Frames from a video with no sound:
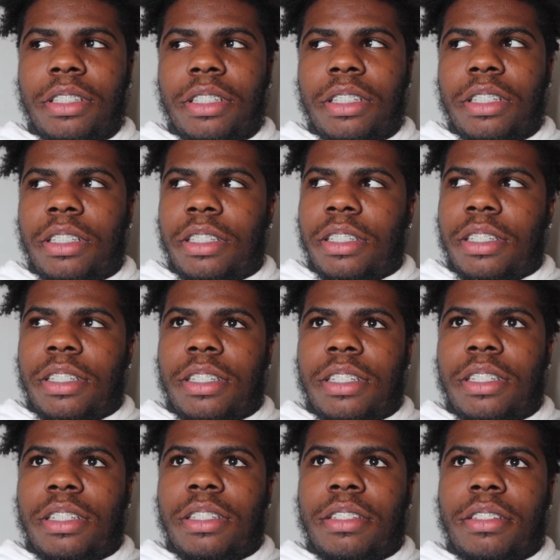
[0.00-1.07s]

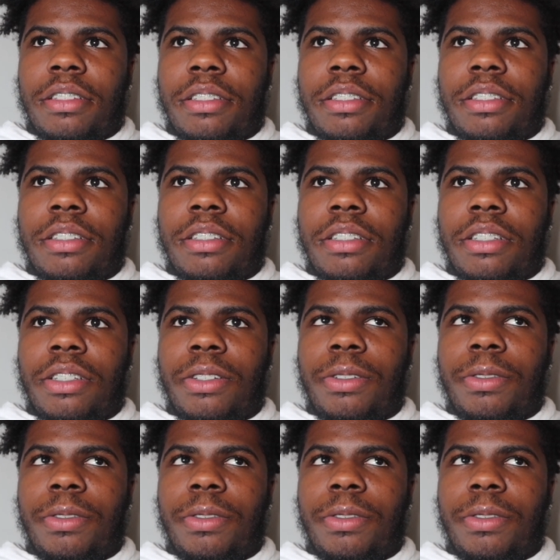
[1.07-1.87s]
Nothing is said.